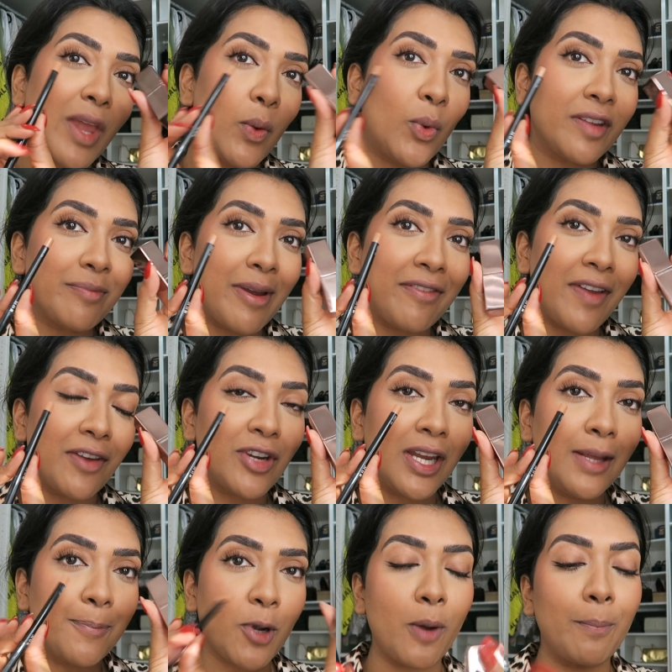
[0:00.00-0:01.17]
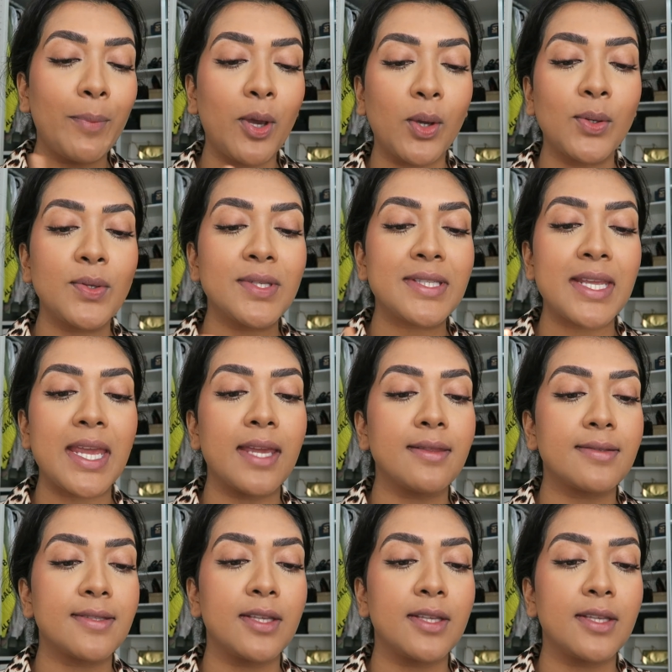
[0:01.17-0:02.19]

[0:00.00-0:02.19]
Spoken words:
One of my favorite lip combos, it's